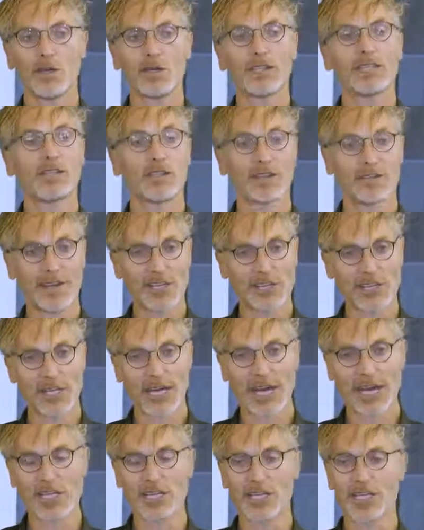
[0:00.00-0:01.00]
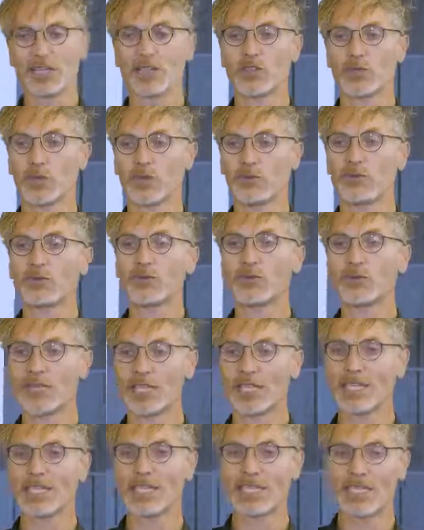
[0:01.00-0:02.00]
did a lot of education. So we
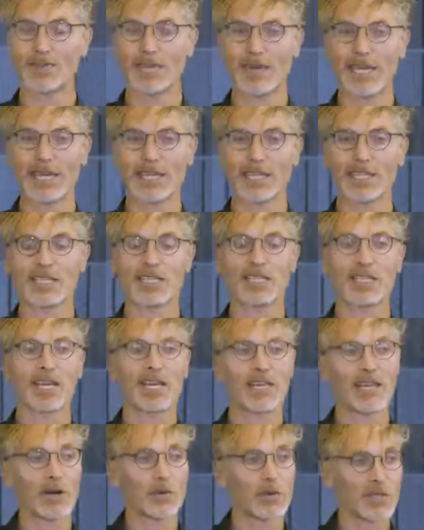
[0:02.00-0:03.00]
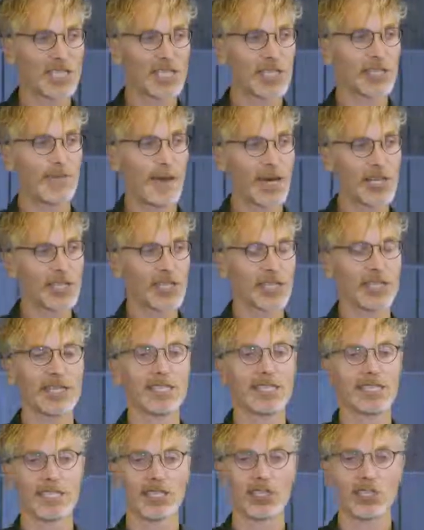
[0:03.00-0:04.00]
brought in speakers that were
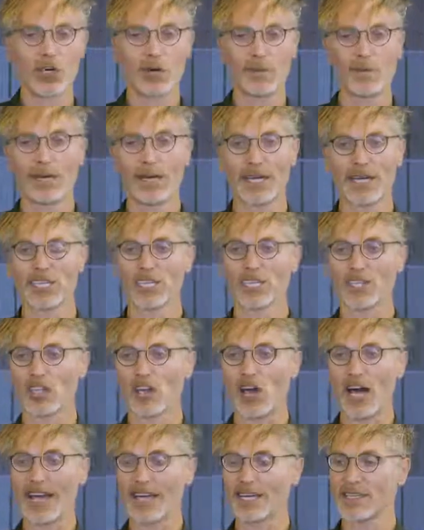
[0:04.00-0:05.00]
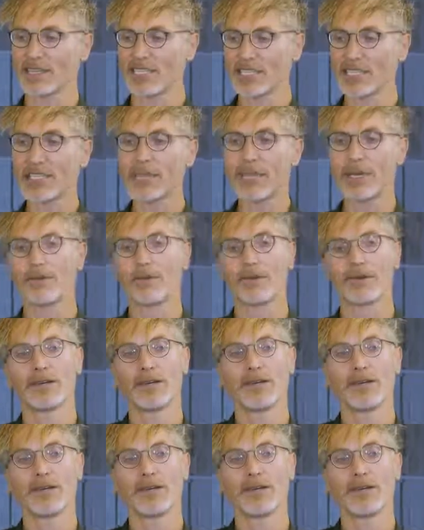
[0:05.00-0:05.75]
specialists in topics like sleep,